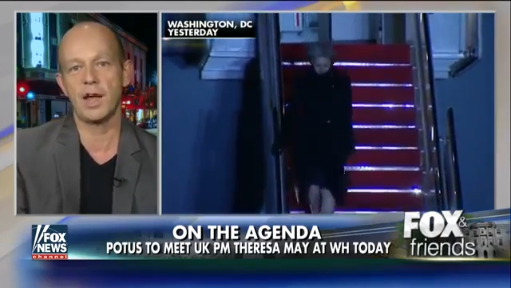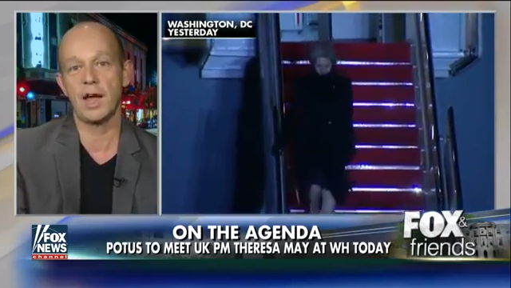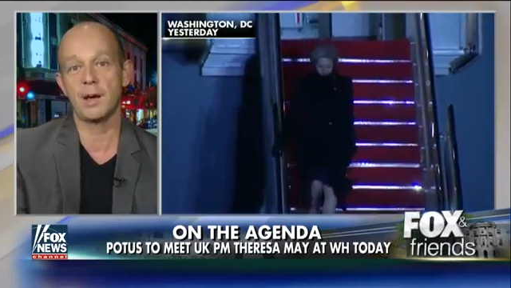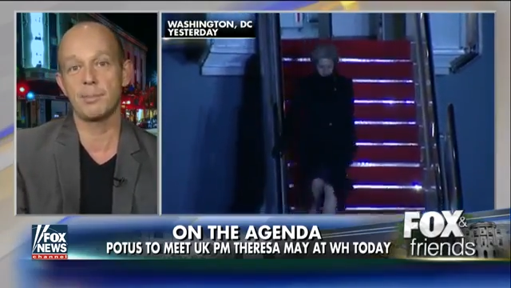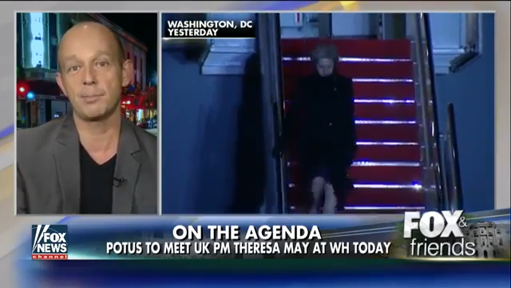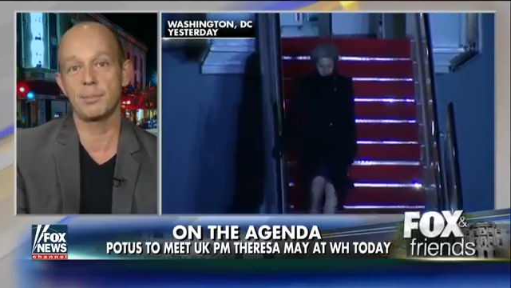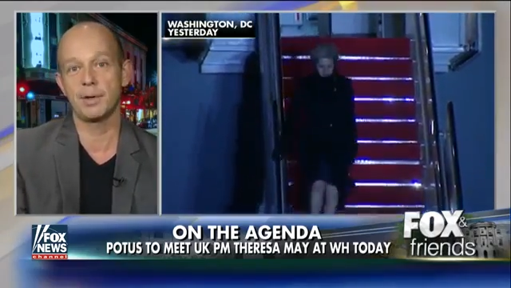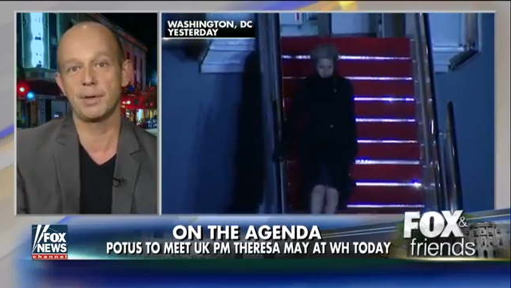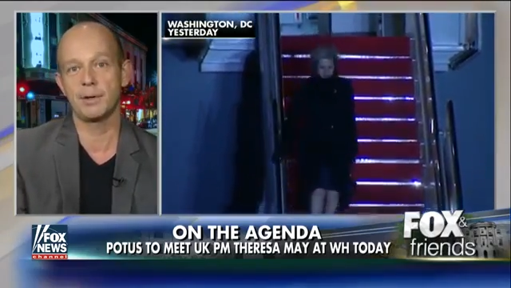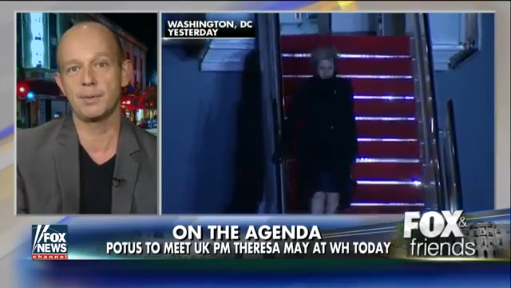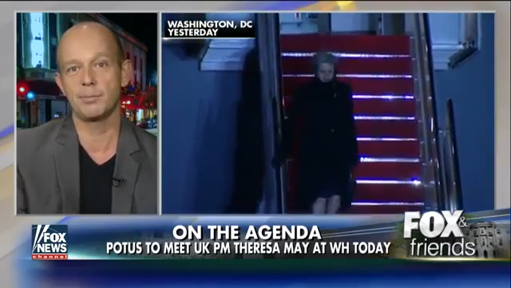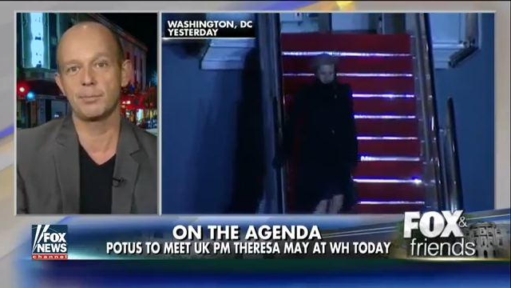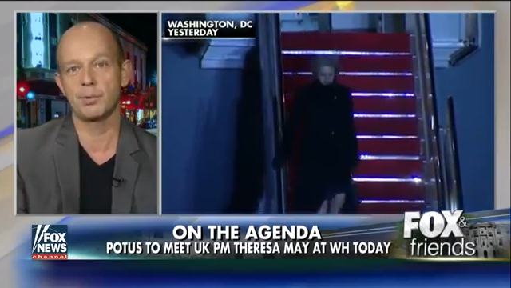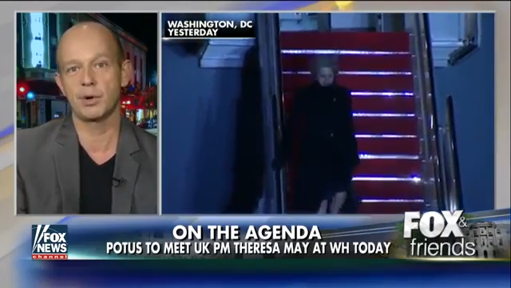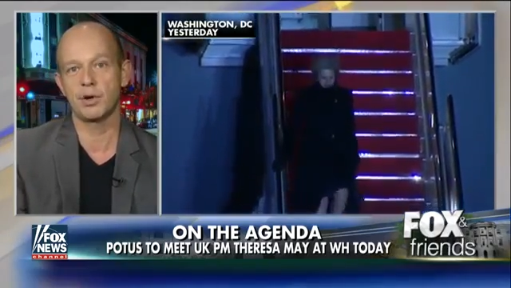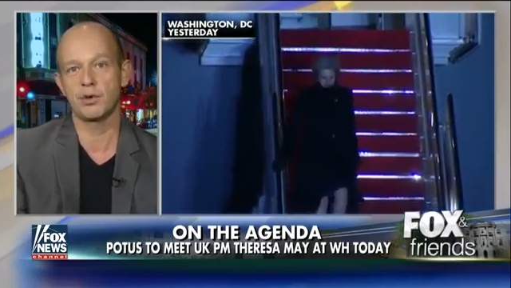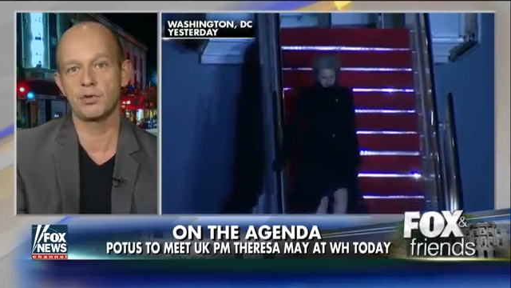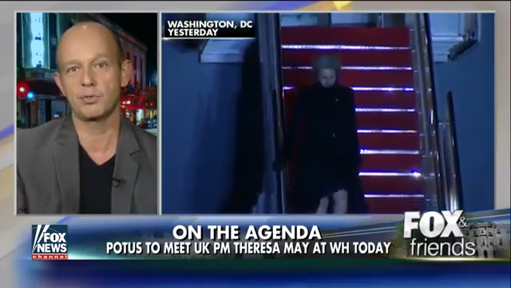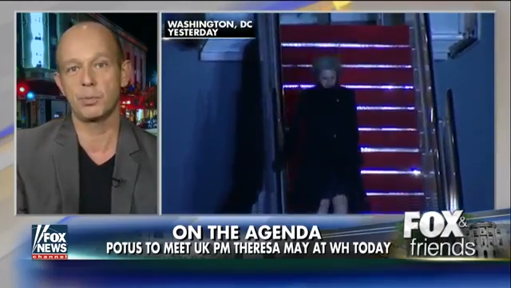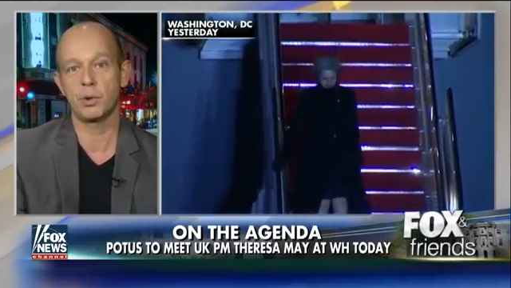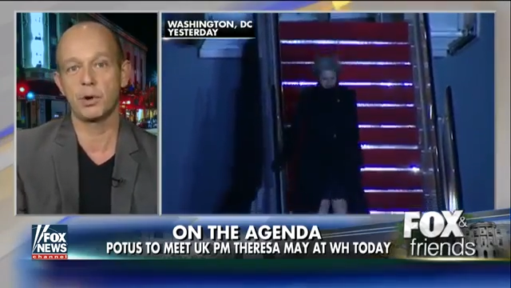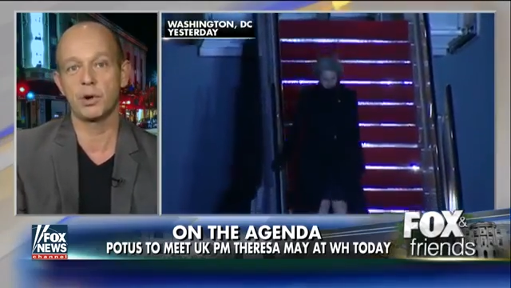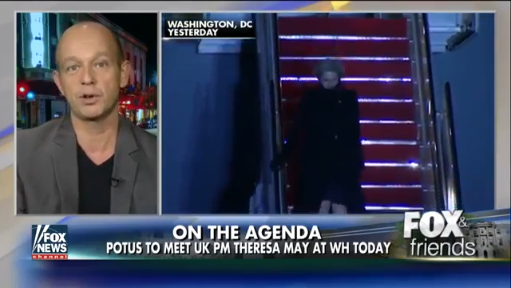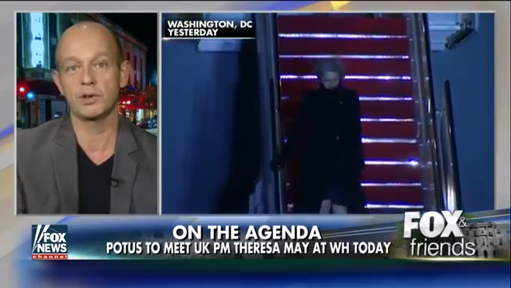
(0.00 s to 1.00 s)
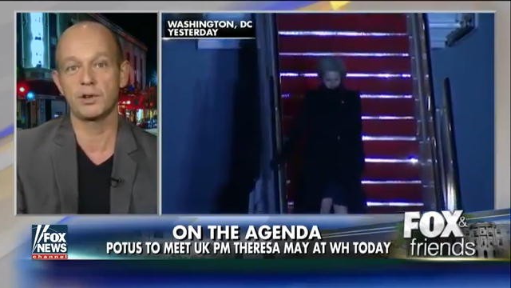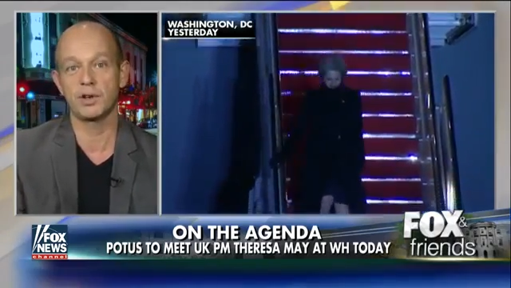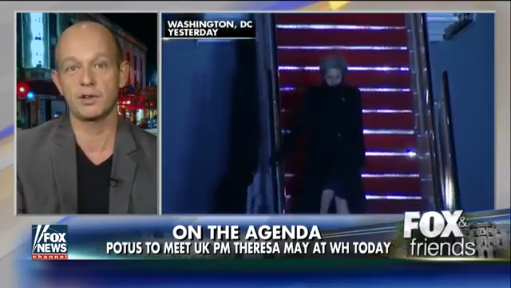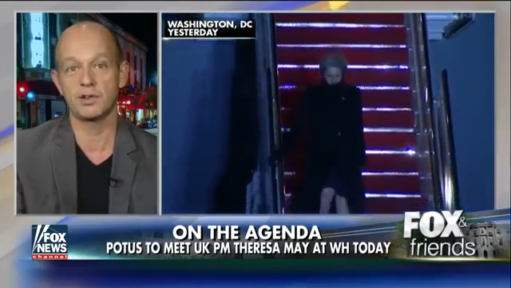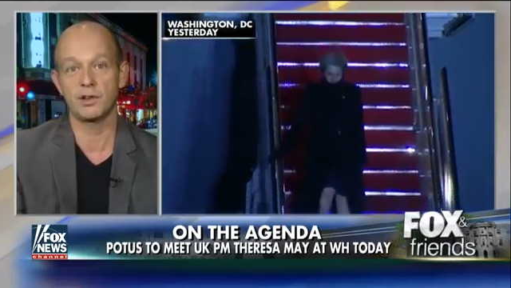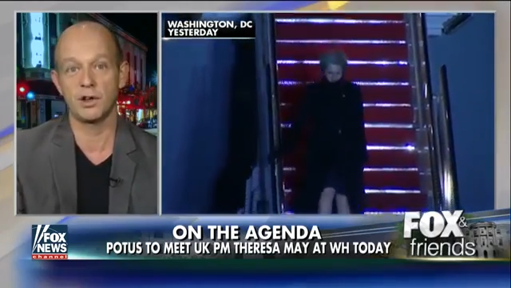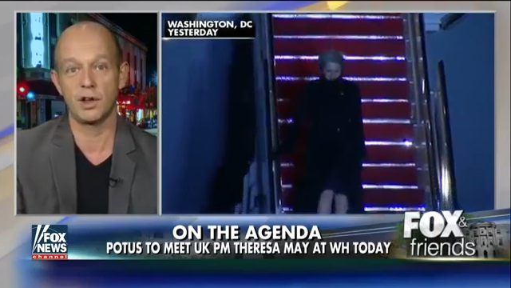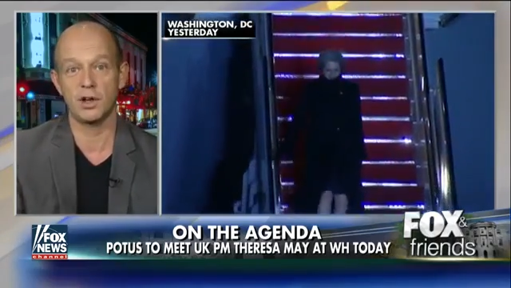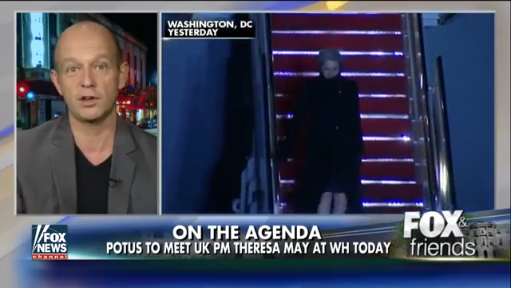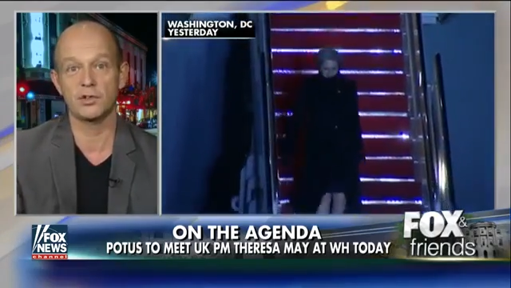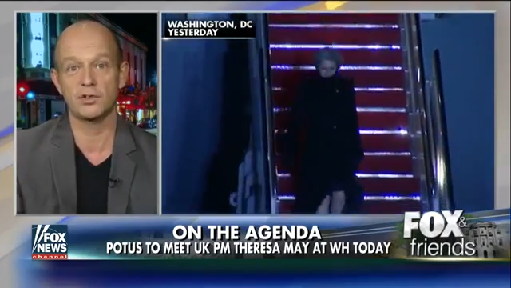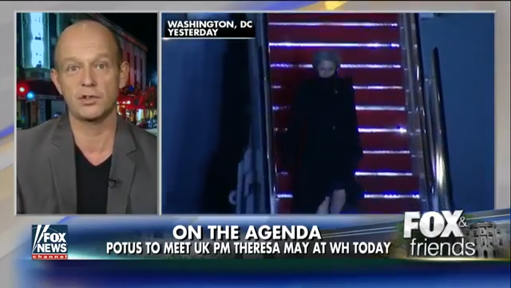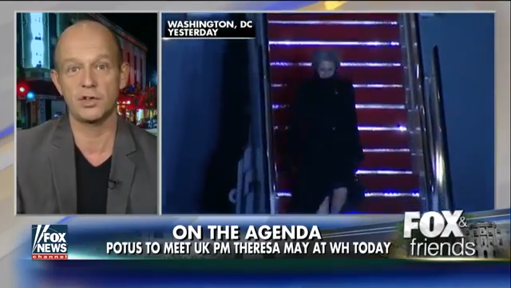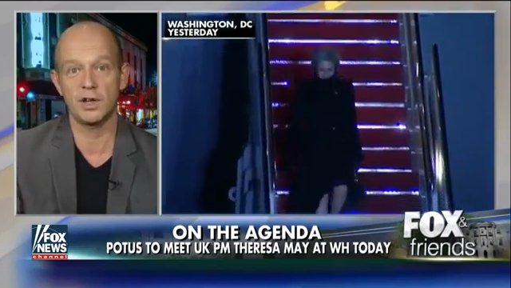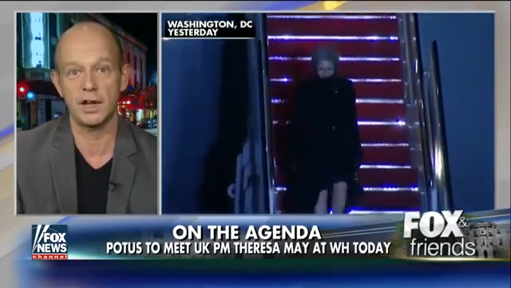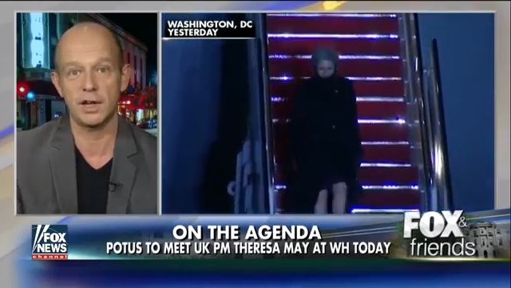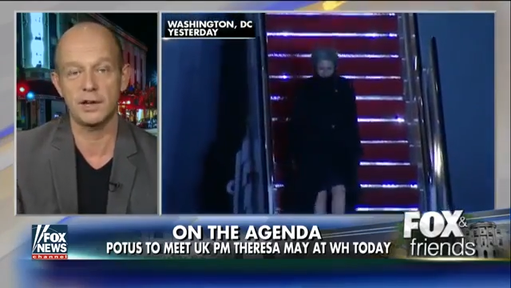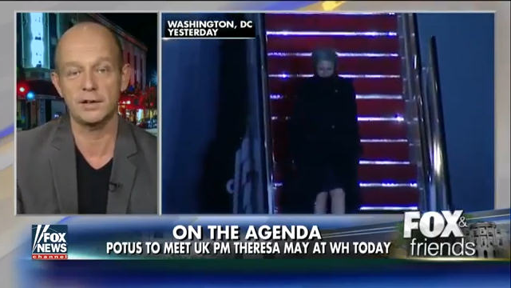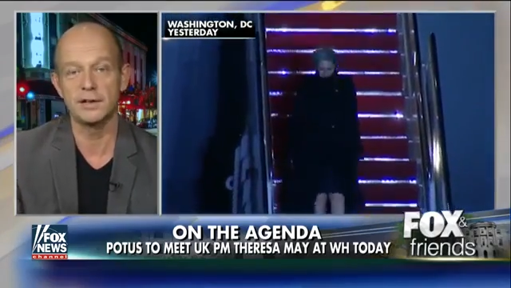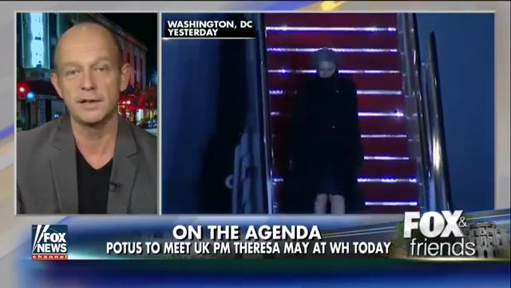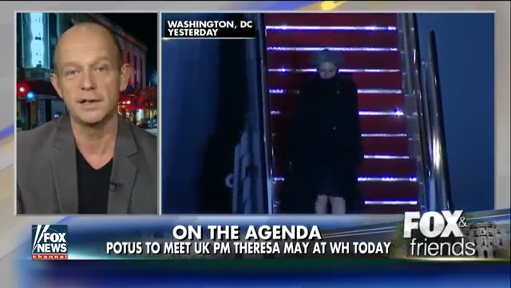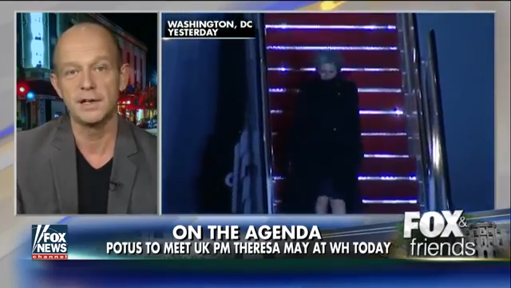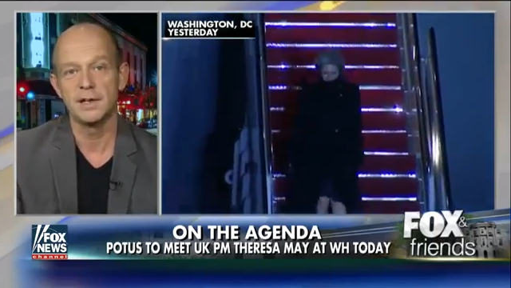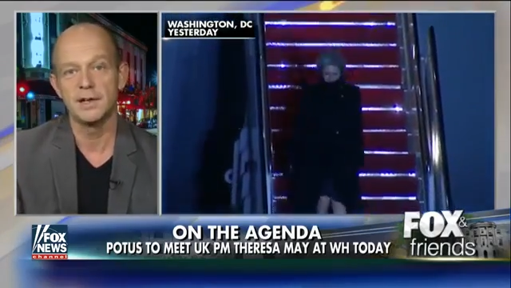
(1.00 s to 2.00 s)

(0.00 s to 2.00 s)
happened in British politics last year